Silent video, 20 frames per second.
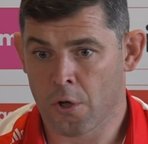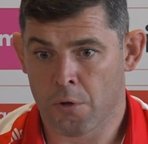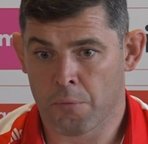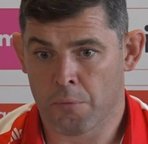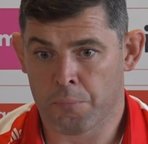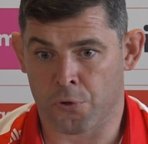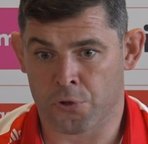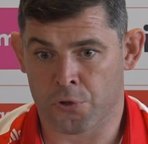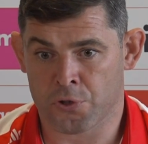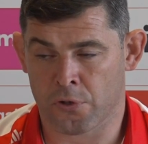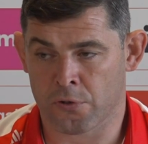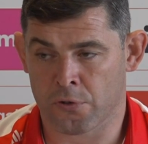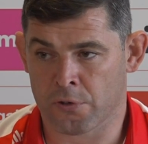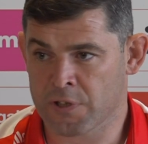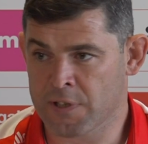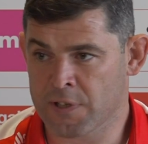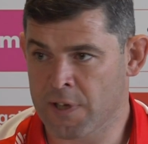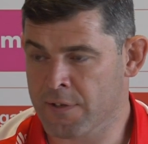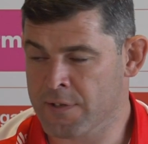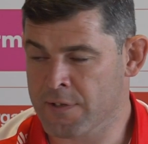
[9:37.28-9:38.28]
But I certainly
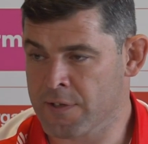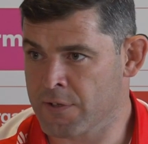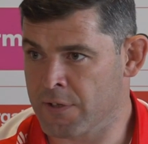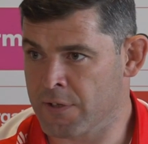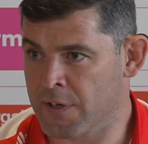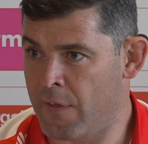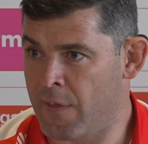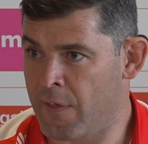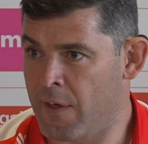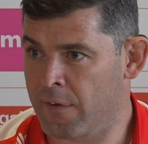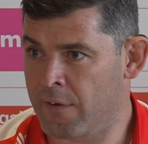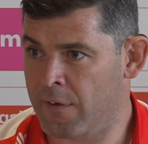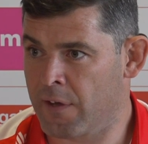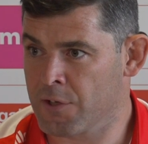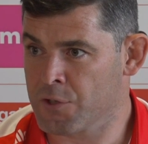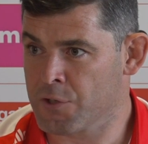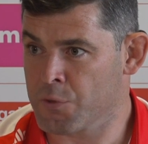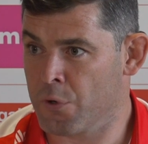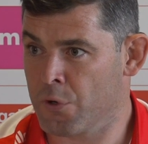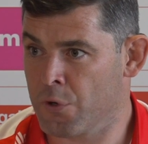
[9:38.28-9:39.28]
started to get that
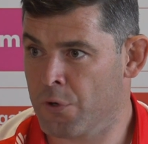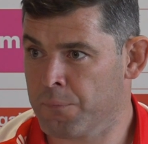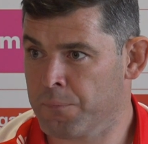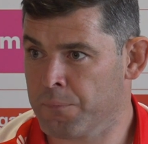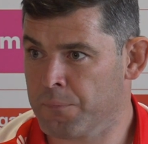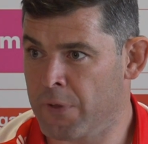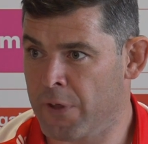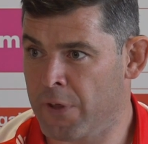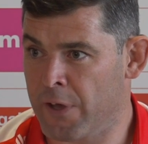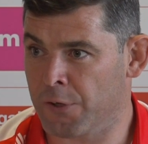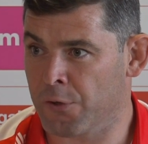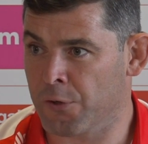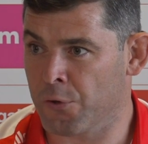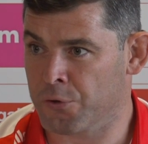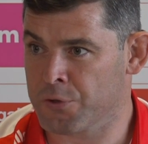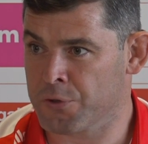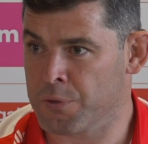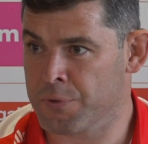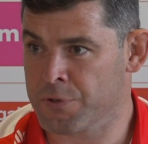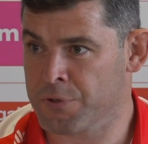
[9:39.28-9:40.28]
itch where the head
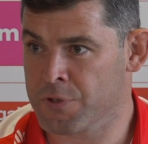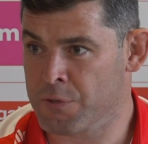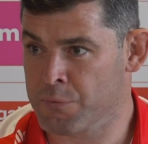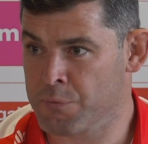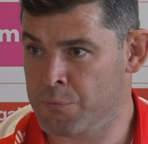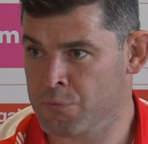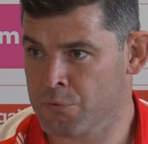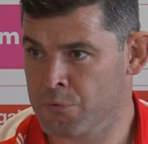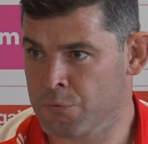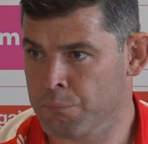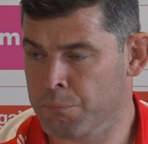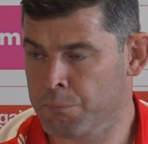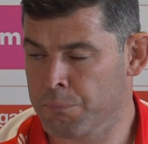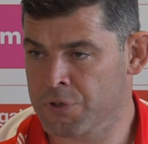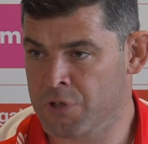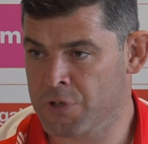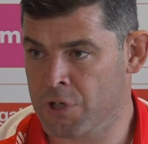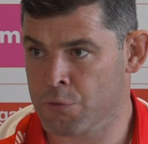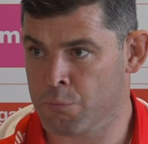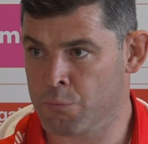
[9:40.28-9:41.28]
coaching
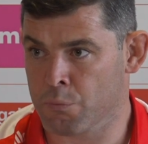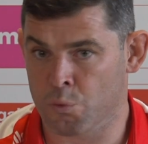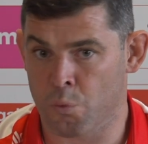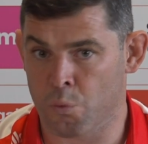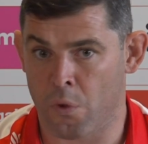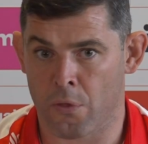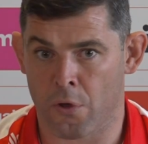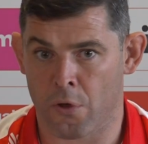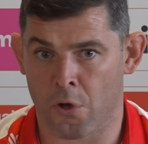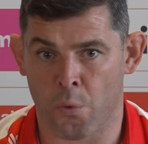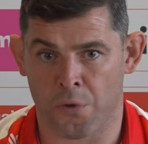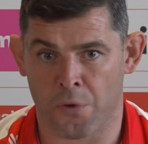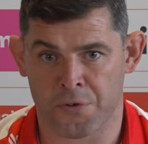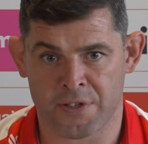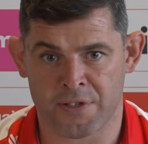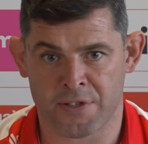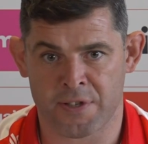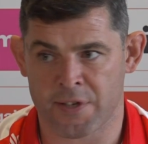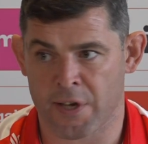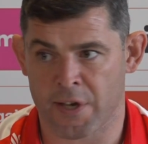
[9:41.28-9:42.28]
position was one that I
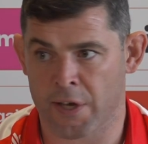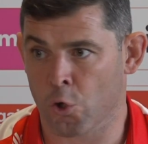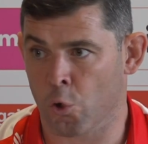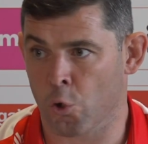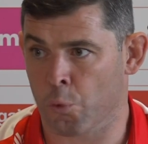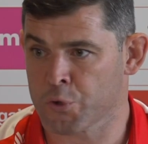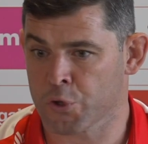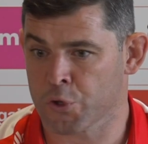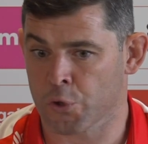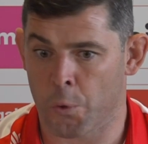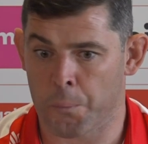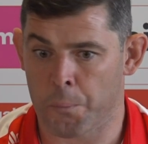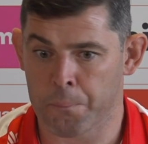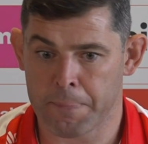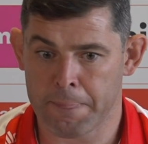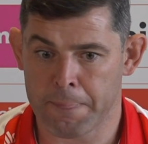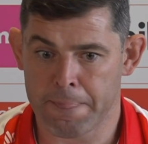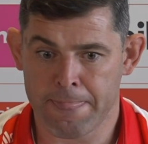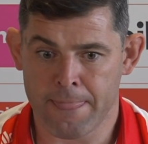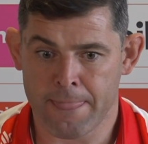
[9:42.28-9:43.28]
wanted to take up. So
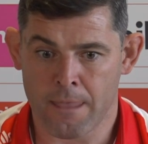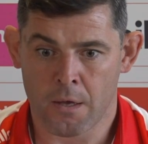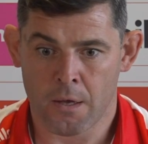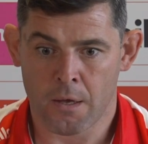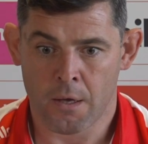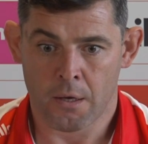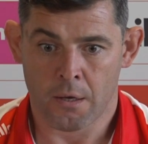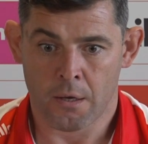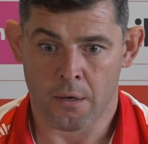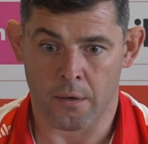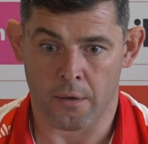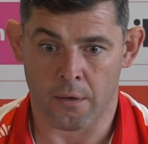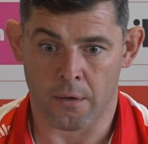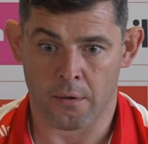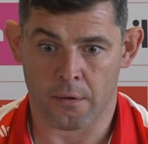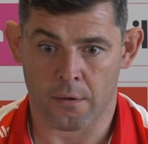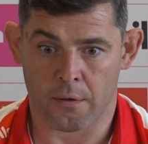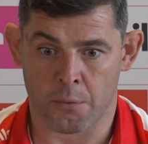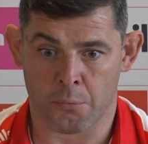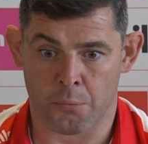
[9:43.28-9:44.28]

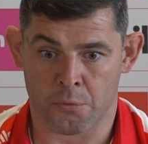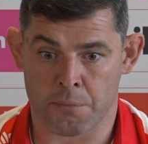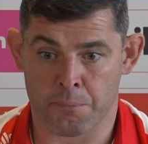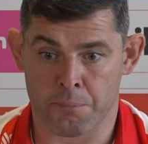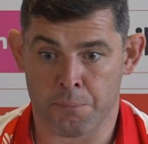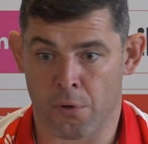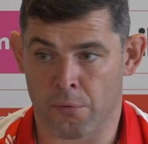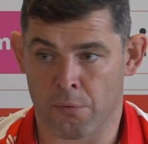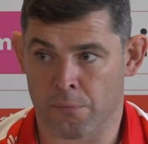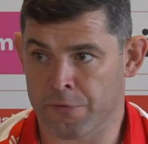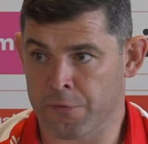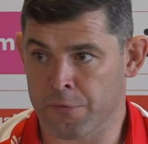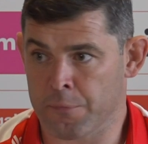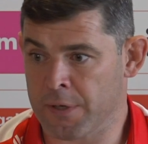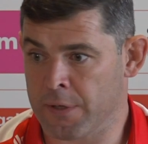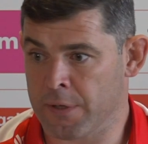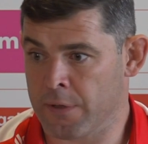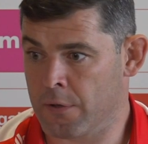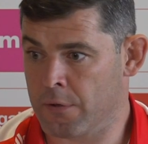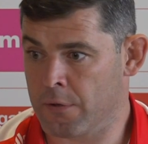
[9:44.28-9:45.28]
it was important for
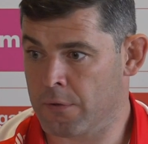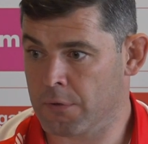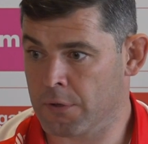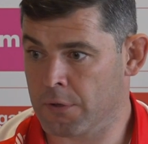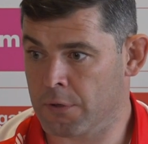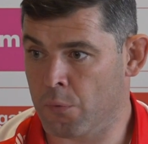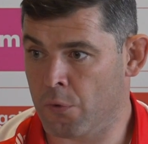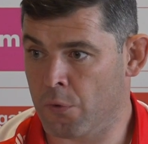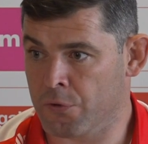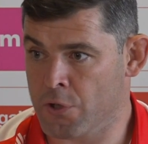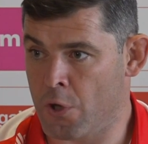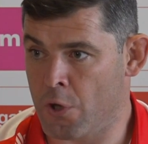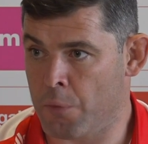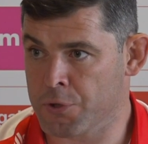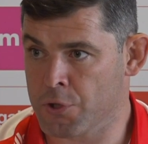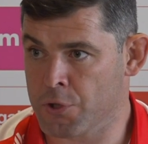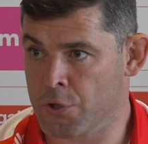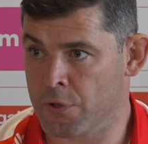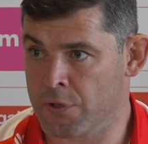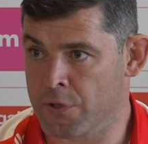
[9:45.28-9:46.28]
me that, you know, once the
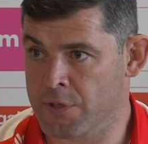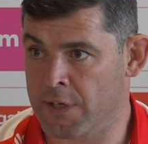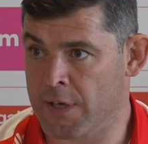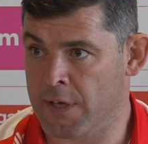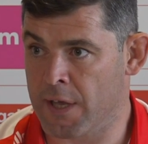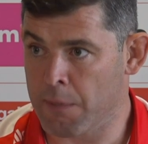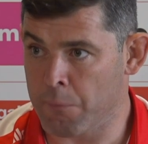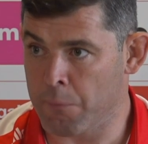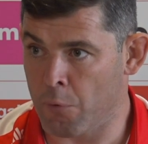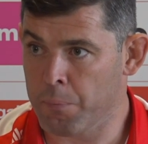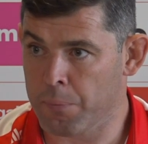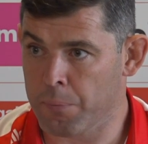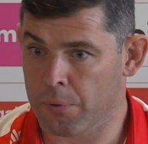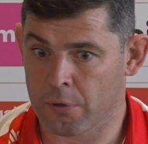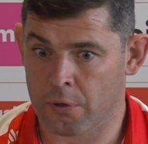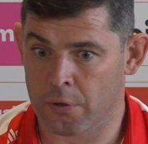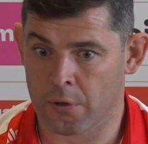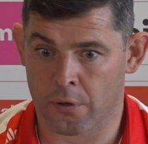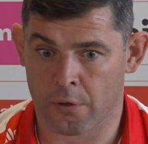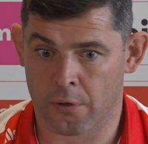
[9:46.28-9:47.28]
opportunity came up,
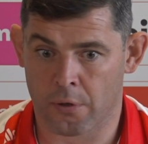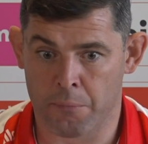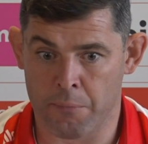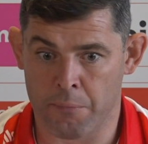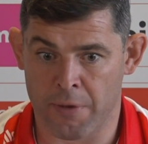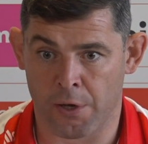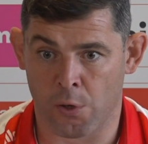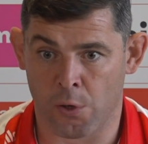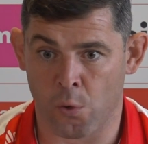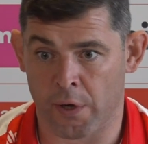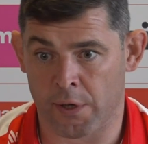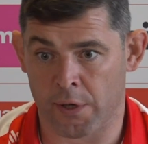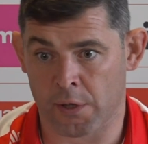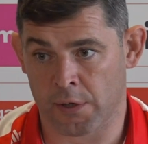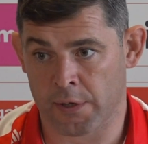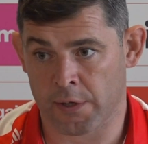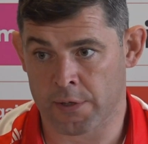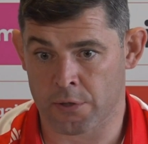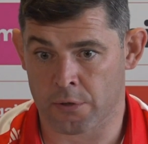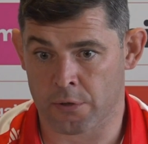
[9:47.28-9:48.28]
I made it quite
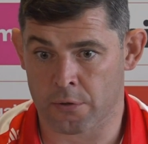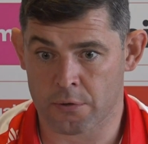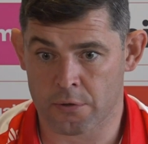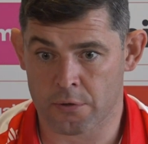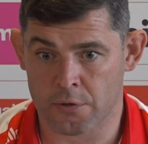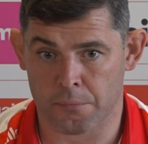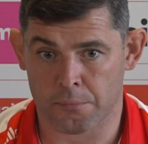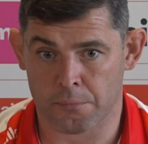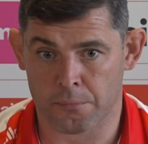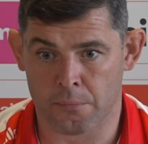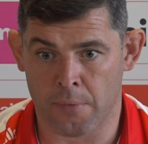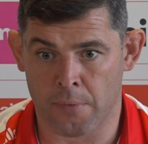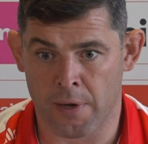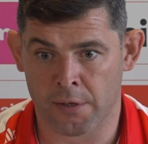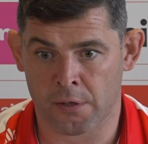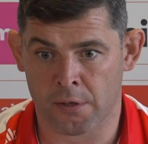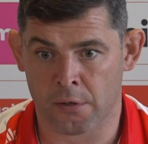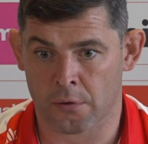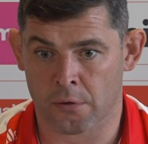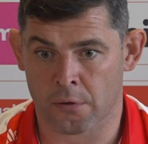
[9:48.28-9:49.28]
clear to
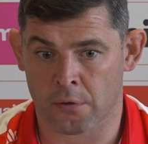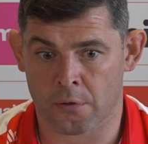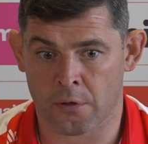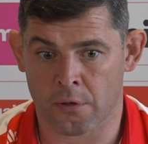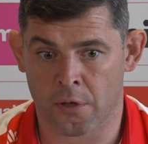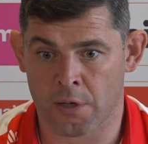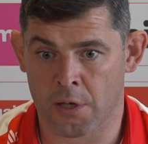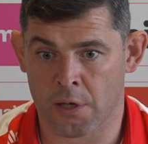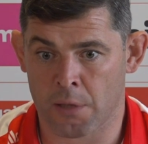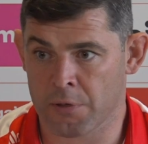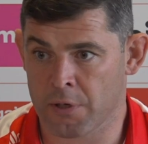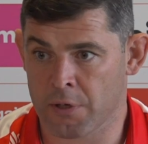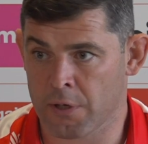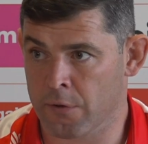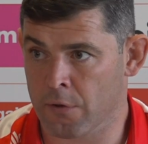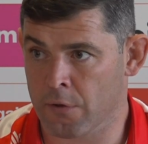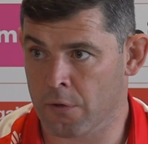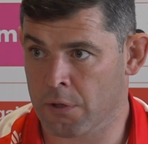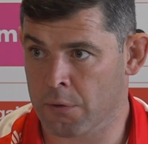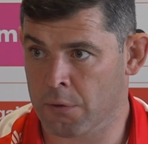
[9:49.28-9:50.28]
Mike and
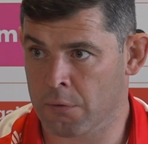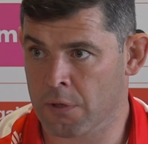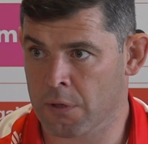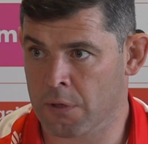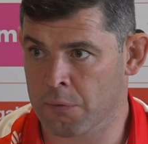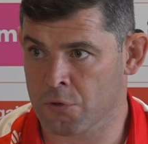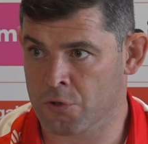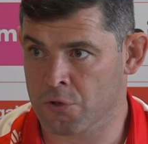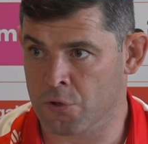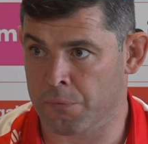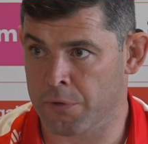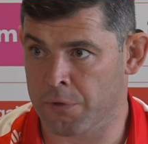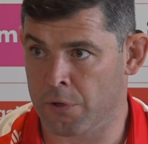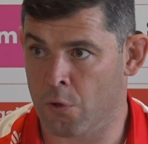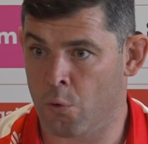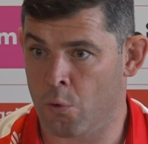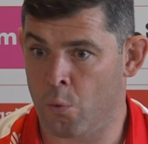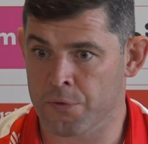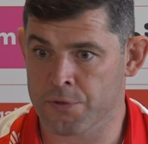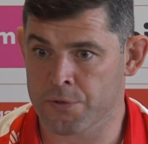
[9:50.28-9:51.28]
Eamonn that it was something that
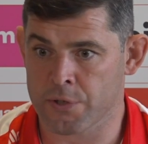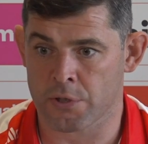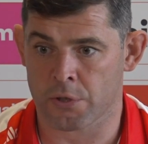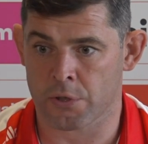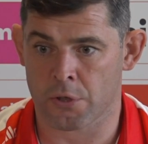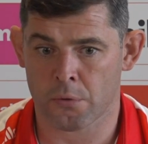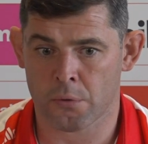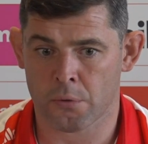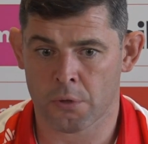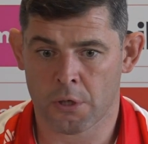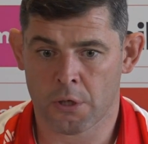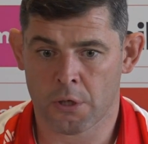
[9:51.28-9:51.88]
I wanted to do.